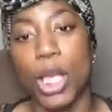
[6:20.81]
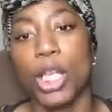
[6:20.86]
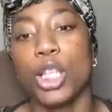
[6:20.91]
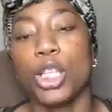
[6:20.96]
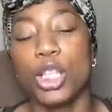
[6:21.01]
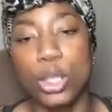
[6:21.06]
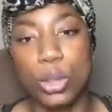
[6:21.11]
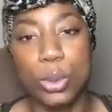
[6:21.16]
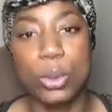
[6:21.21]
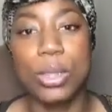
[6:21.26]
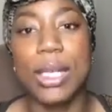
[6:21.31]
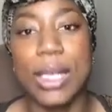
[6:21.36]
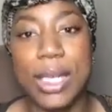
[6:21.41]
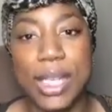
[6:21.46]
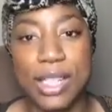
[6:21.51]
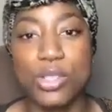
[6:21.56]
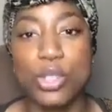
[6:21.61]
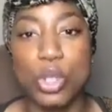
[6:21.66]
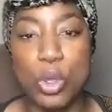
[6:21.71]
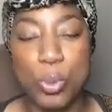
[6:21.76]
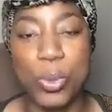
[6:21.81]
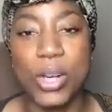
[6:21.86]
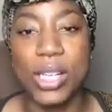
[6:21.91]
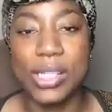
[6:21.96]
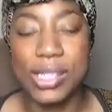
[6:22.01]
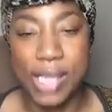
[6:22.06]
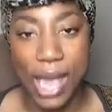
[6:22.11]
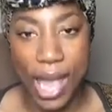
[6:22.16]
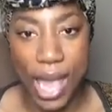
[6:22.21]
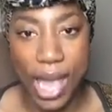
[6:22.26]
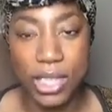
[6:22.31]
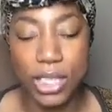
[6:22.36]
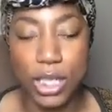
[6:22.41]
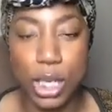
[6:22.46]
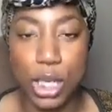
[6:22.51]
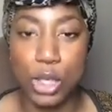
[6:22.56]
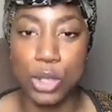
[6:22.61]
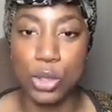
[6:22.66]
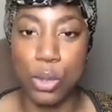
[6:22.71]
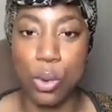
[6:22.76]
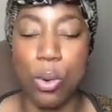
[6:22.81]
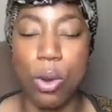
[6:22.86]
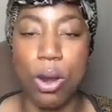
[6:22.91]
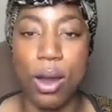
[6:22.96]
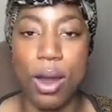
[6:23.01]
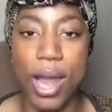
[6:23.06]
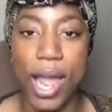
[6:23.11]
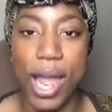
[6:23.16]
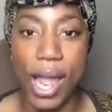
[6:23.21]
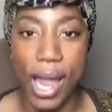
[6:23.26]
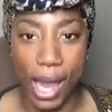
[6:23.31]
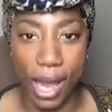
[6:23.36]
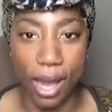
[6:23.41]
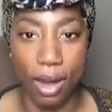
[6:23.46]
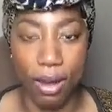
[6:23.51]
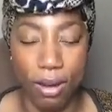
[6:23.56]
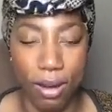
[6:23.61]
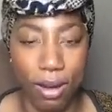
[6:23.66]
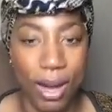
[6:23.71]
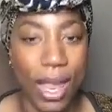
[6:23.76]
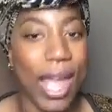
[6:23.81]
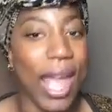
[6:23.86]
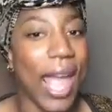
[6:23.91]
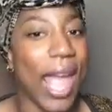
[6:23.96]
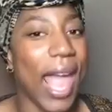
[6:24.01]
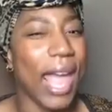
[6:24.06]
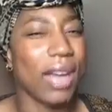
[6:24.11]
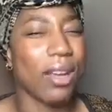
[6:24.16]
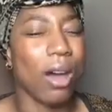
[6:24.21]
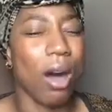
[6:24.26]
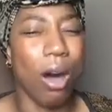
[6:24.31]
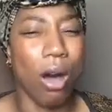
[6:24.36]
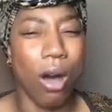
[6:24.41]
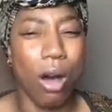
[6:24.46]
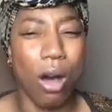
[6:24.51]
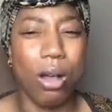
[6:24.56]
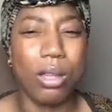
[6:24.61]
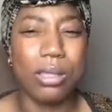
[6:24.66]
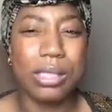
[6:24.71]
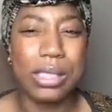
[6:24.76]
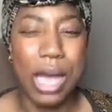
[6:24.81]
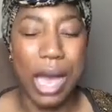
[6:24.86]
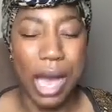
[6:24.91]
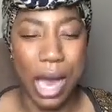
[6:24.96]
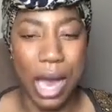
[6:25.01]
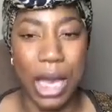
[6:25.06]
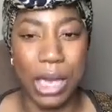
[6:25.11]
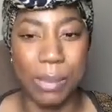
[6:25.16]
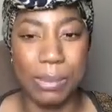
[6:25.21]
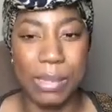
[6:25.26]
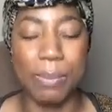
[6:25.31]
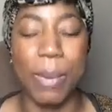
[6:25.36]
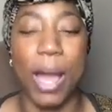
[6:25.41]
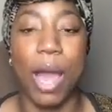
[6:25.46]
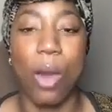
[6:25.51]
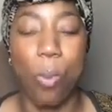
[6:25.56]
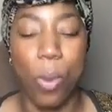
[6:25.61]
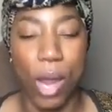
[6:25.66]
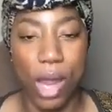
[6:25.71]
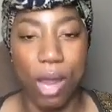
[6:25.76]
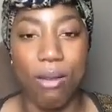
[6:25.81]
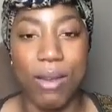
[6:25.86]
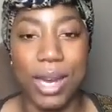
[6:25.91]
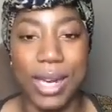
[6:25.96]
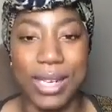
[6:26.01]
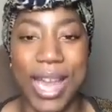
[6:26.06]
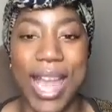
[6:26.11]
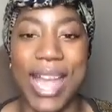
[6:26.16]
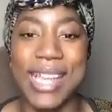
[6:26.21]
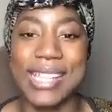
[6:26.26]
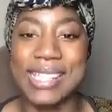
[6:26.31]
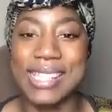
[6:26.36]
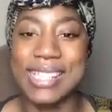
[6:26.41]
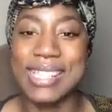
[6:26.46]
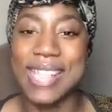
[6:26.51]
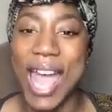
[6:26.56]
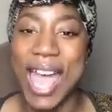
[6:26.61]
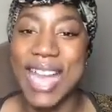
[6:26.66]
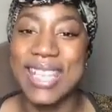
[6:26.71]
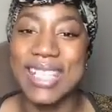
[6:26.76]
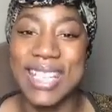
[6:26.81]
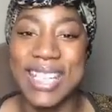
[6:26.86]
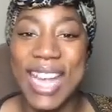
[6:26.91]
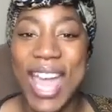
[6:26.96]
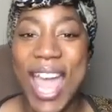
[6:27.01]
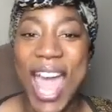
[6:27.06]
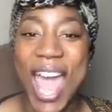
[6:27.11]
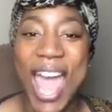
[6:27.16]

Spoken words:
You need to protect your hair at all times by wearing a satin.